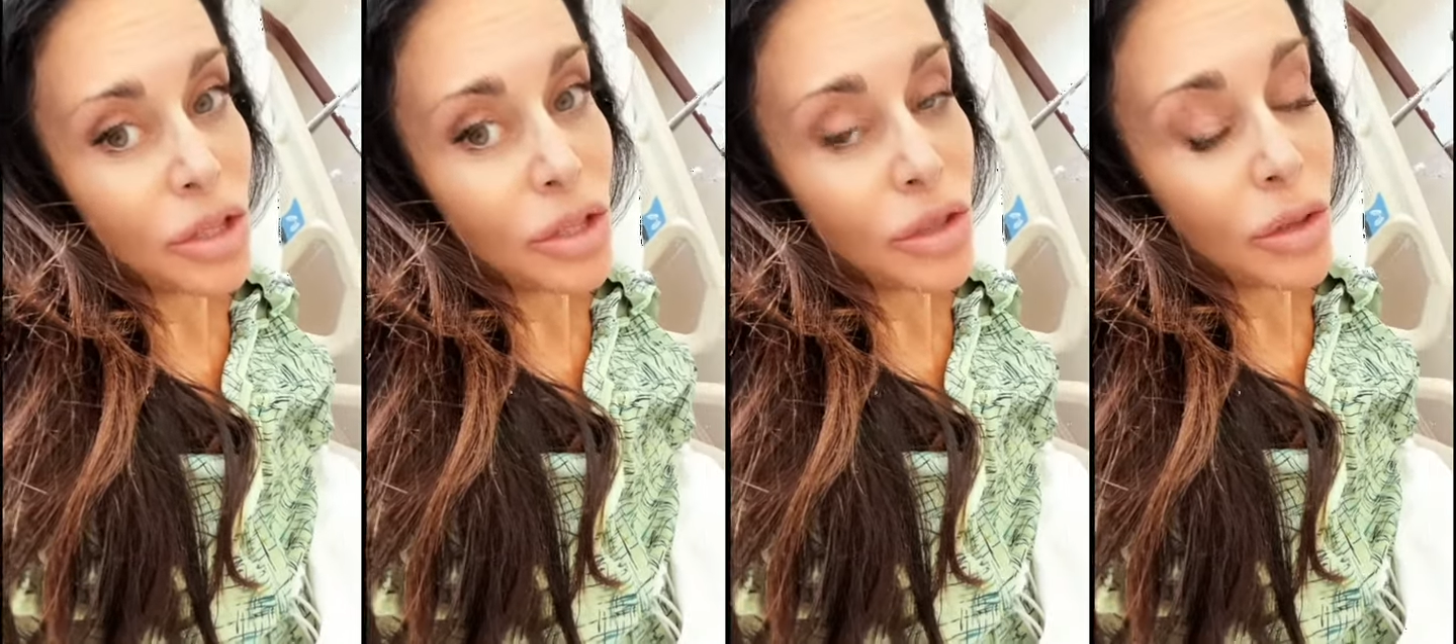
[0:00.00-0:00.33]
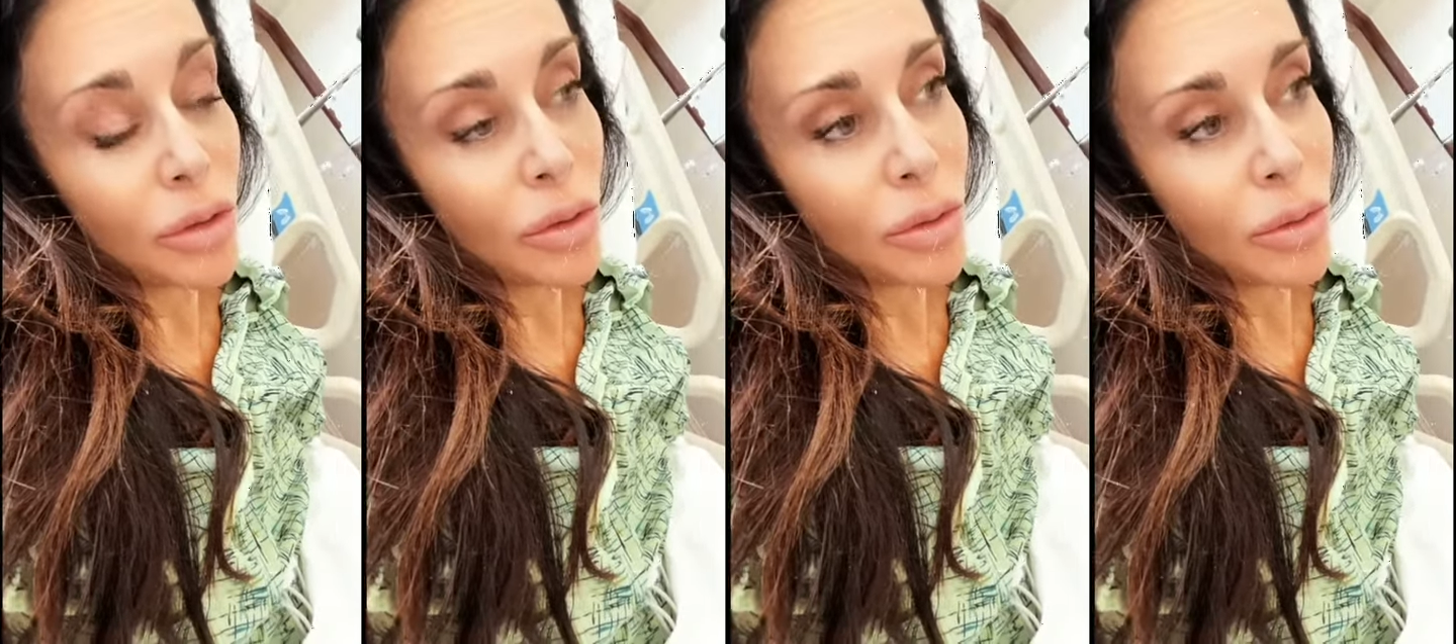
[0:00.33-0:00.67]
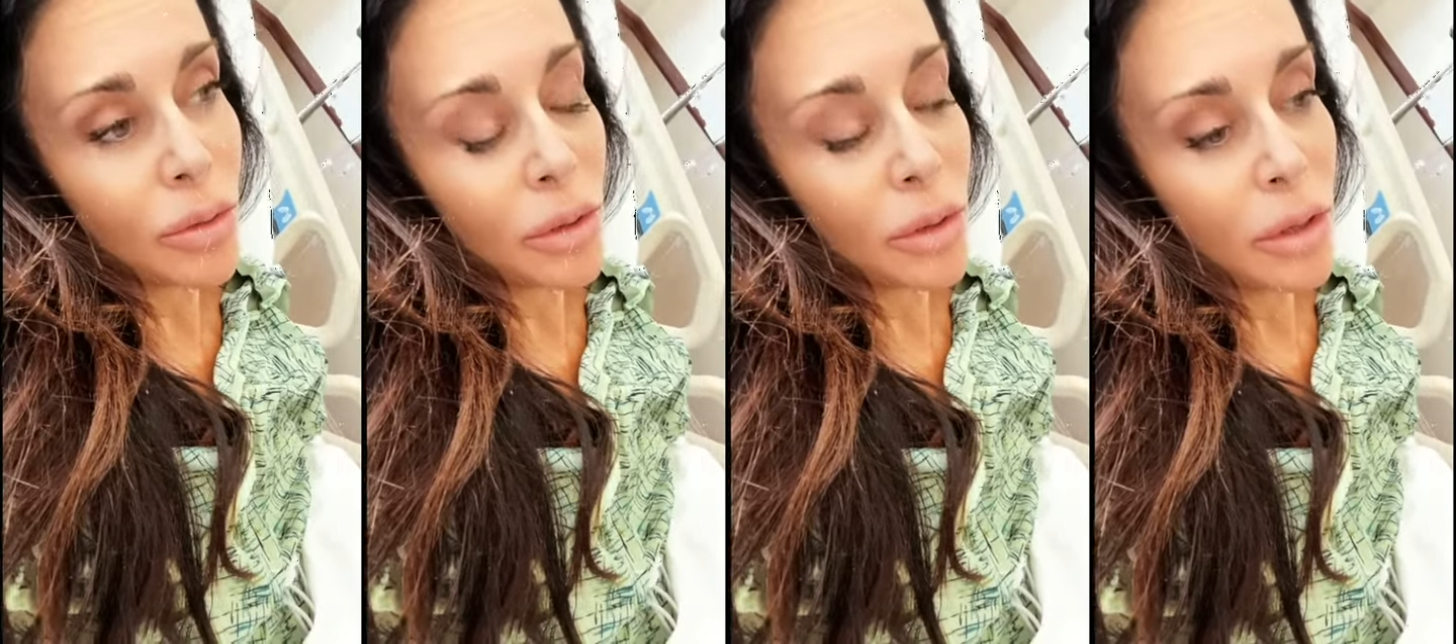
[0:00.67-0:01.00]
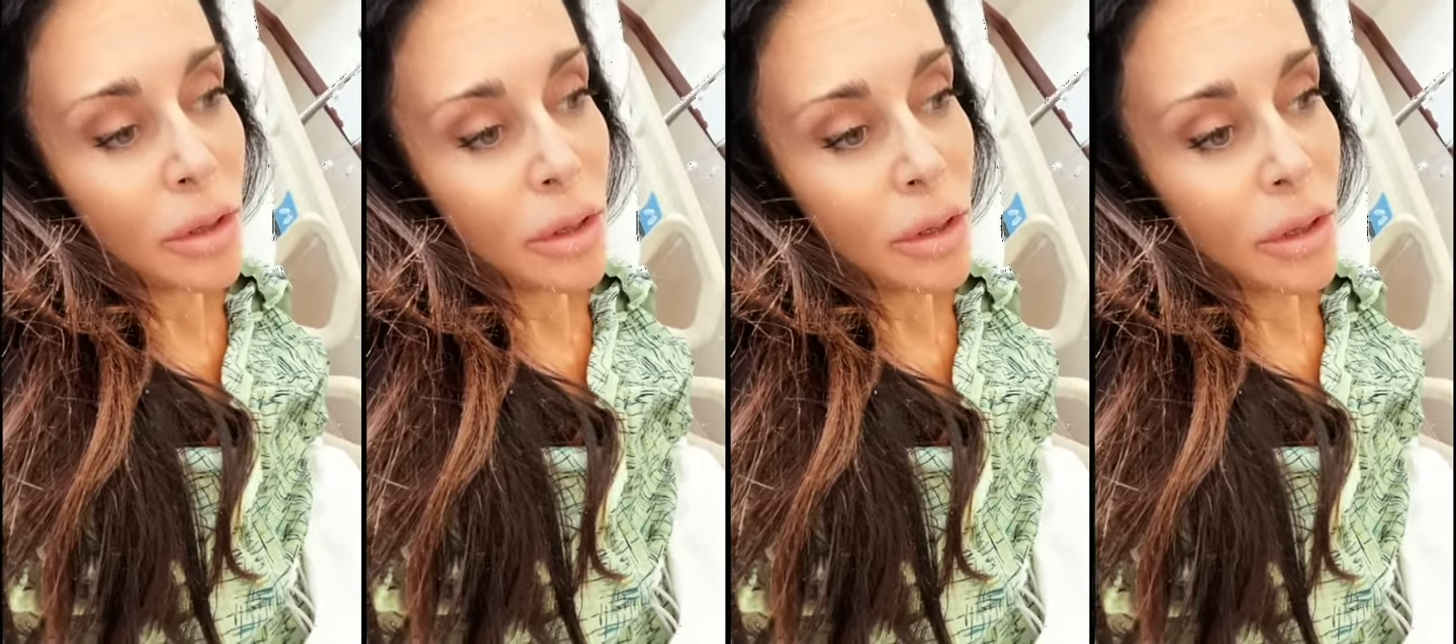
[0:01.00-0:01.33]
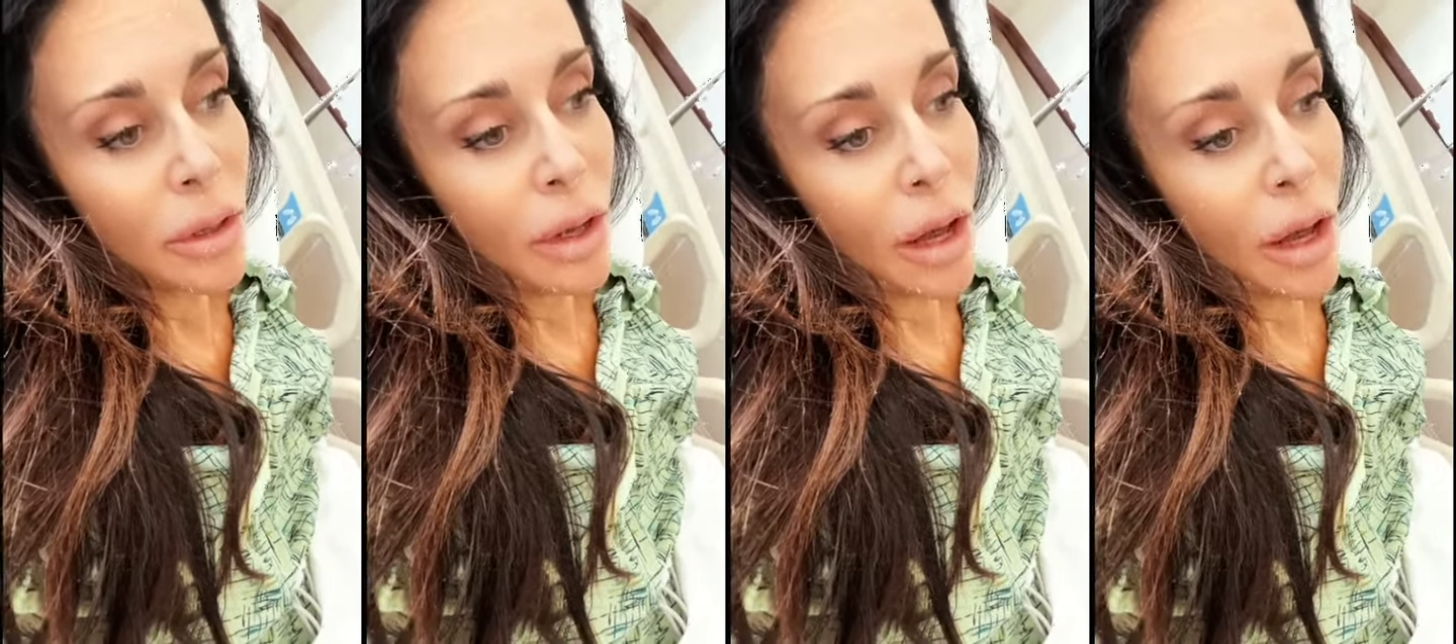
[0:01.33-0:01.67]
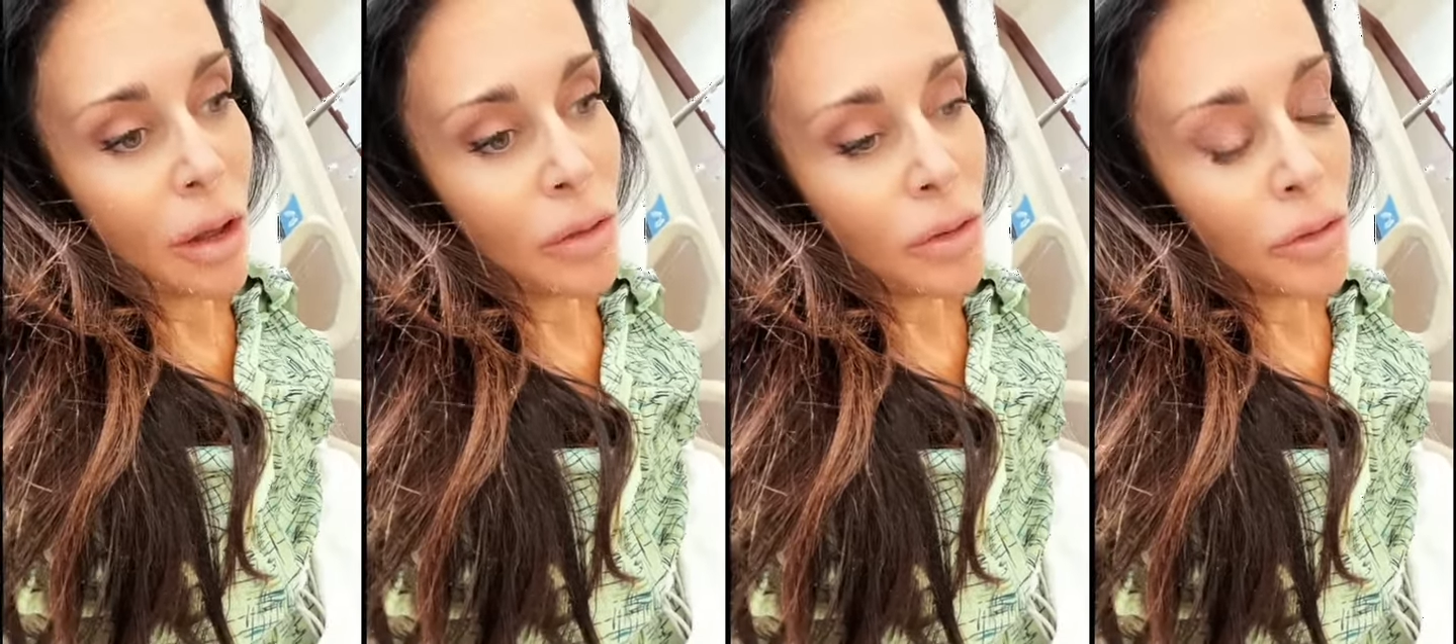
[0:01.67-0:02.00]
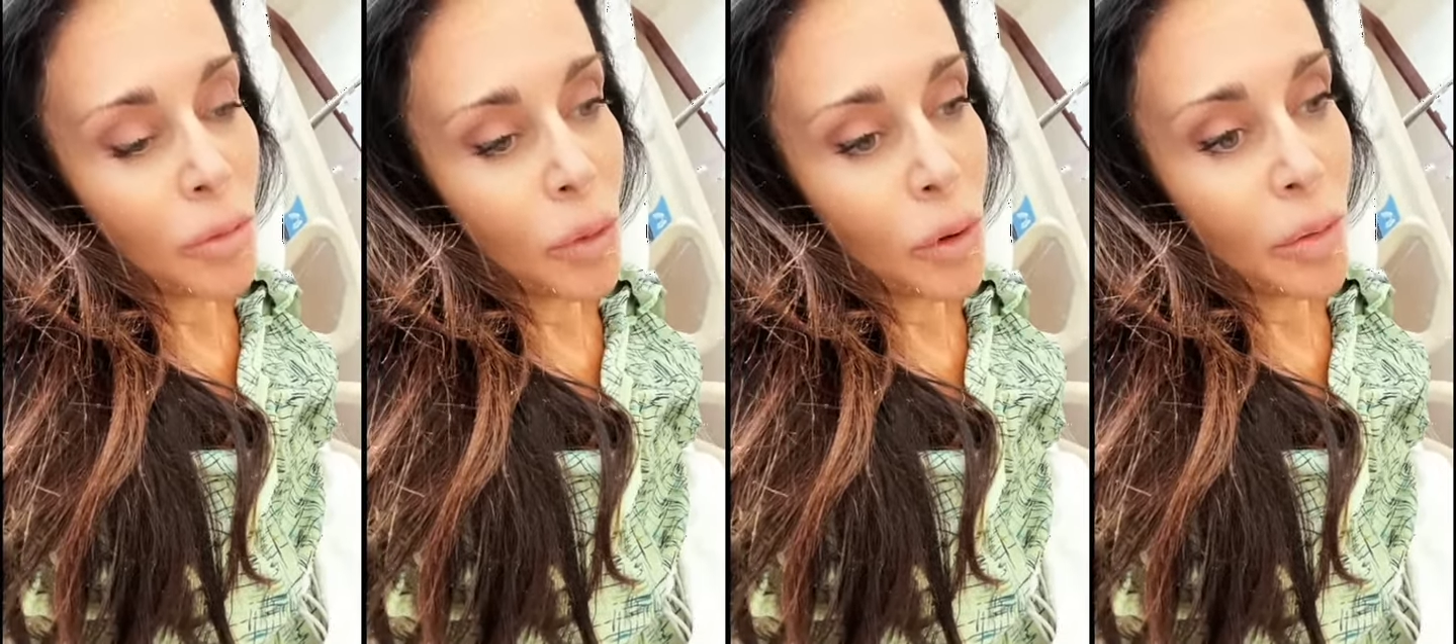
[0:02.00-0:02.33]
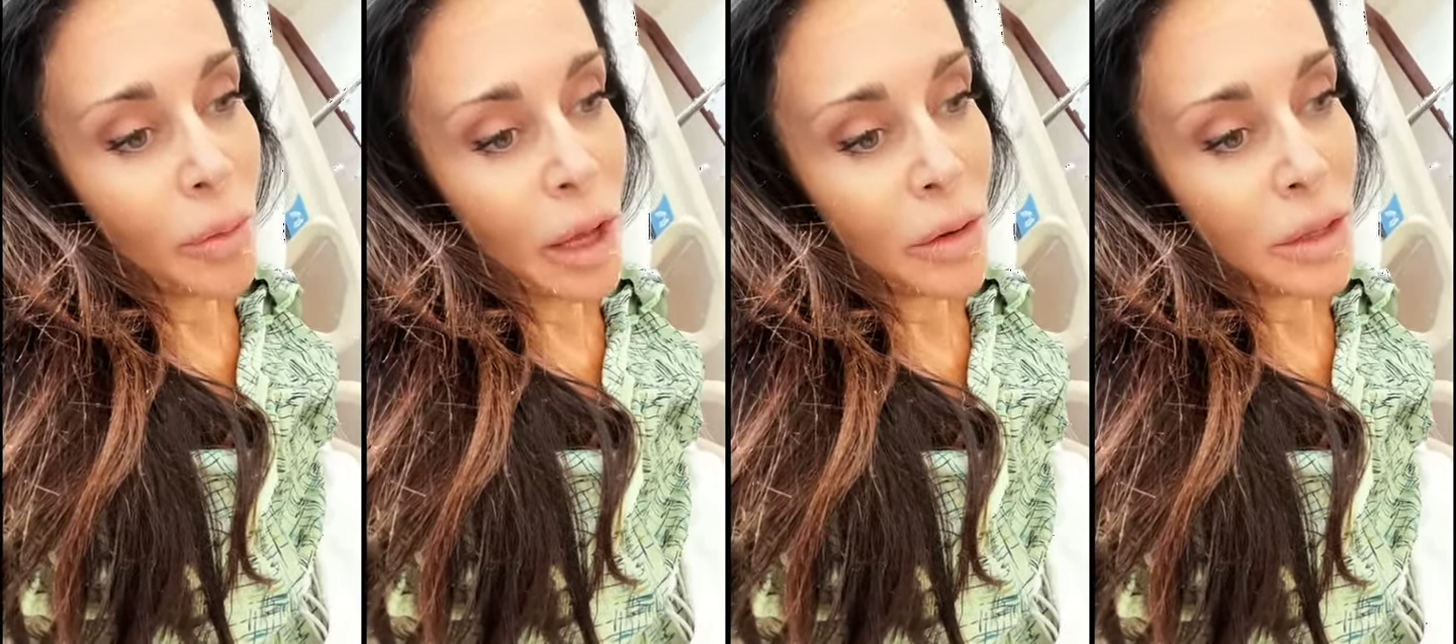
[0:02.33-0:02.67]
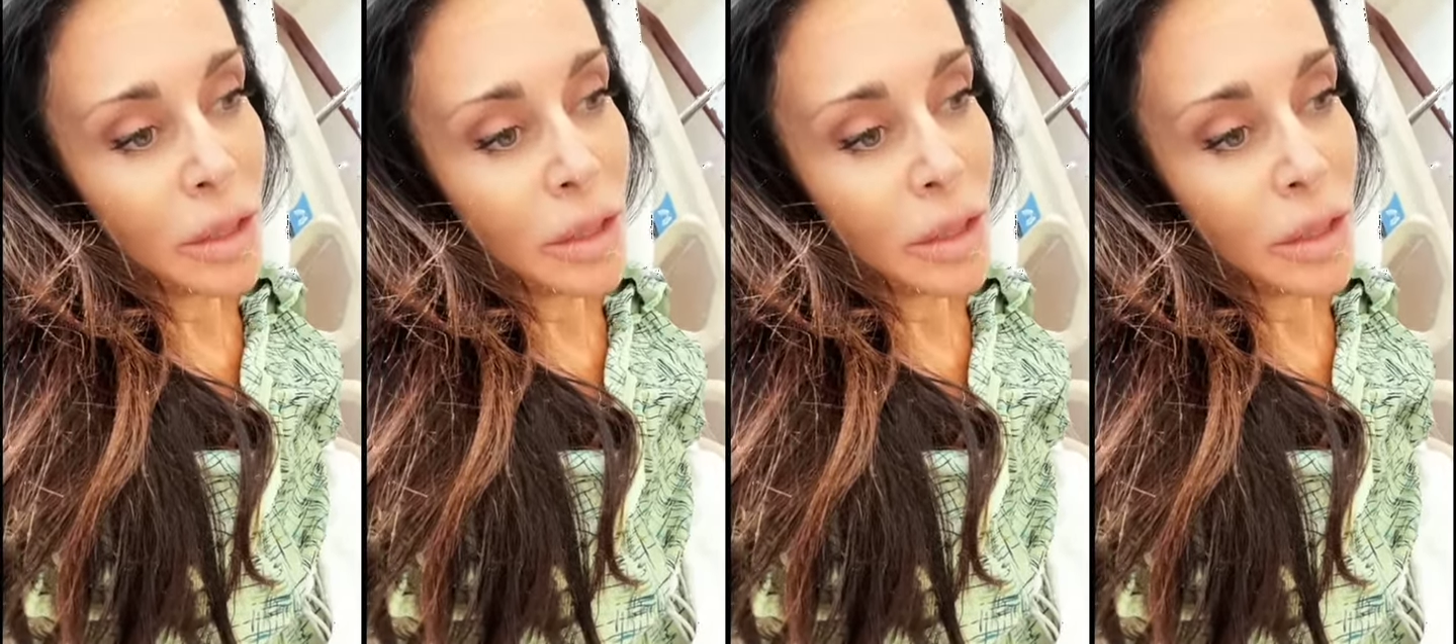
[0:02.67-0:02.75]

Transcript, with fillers: So I'll learn more about it